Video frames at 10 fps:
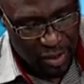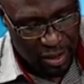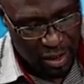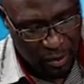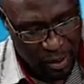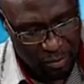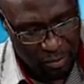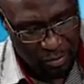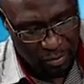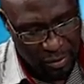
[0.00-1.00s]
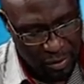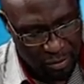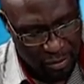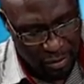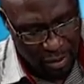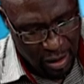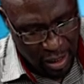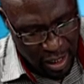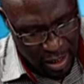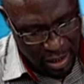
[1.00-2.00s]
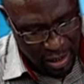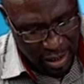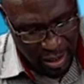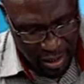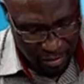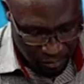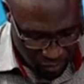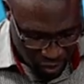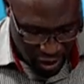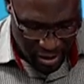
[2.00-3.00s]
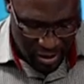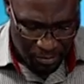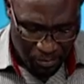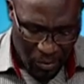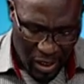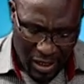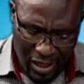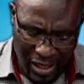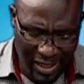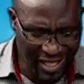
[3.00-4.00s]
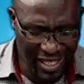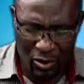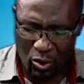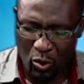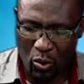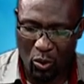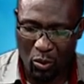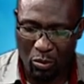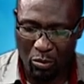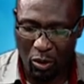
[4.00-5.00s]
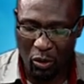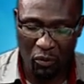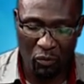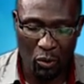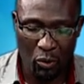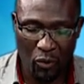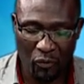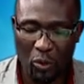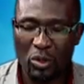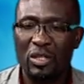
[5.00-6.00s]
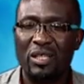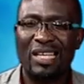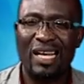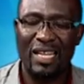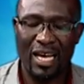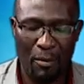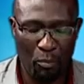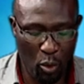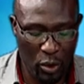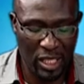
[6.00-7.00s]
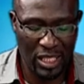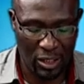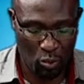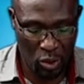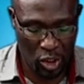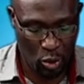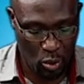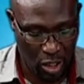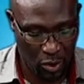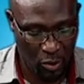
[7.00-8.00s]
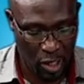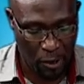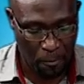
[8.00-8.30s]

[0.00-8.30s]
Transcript: Ibrahim and Charles, listening to both of you, of course, there are points at which you agree.